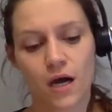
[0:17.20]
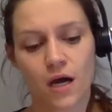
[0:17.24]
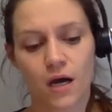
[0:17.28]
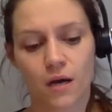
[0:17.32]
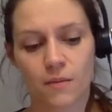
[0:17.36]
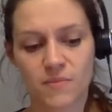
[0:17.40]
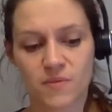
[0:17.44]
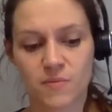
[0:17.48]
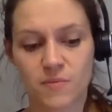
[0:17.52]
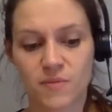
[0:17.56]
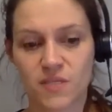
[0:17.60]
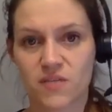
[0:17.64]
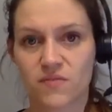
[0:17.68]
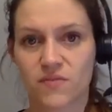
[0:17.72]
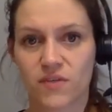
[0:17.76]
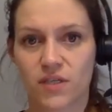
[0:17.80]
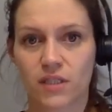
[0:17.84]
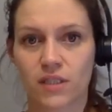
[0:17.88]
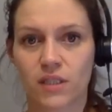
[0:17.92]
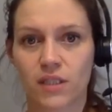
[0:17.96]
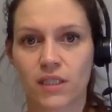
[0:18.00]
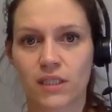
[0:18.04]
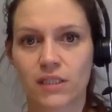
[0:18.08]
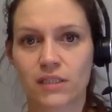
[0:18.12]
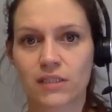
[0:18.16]

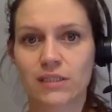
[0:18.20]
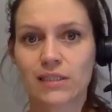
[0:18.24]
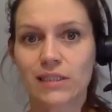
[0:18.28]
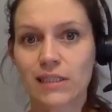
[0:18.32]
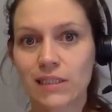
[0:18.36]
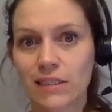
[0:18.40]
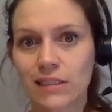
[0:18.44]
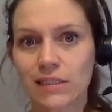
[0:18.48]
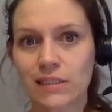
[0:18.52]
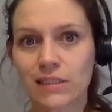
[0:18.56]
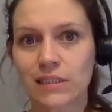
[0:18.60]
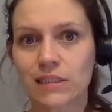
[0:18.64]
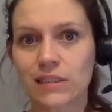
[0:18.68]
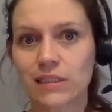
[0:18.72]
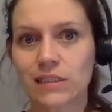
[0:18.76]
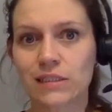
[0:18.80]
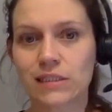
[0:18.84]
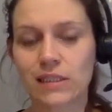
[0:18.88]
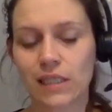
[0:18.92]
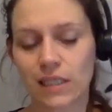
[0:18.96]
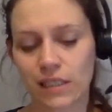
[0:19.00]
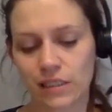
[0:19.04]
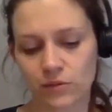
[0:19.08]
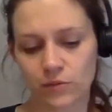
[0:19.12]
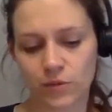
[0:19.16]
specifically in synthesis,
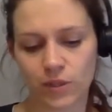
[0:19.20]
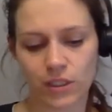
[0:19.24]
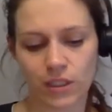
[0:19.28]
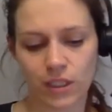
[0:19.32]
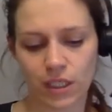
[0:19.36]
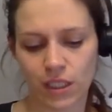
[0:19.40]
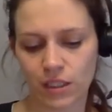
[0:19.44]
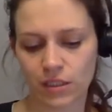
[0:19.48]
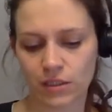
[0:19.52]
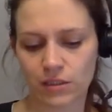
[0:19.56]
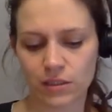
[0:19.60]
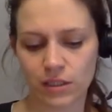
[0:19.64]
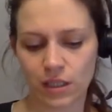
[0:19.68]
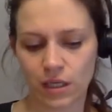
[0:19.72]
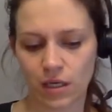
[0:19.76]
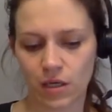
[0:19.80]
as well as